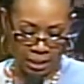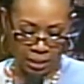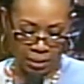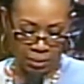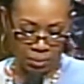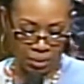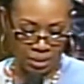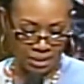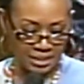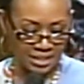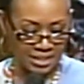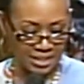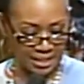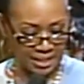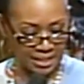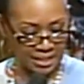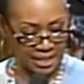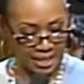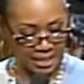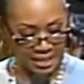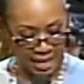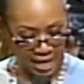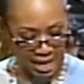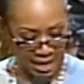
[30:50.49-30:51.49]
one
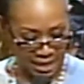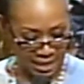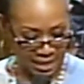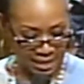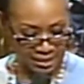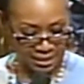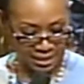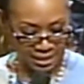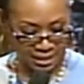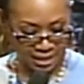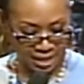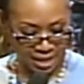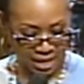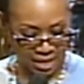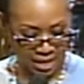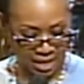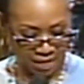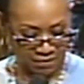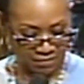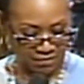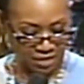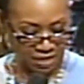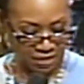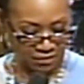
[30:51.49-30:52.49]
Sunday night, and I
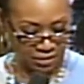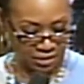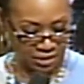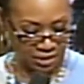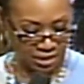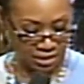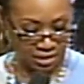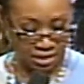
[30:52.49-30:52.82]
have never done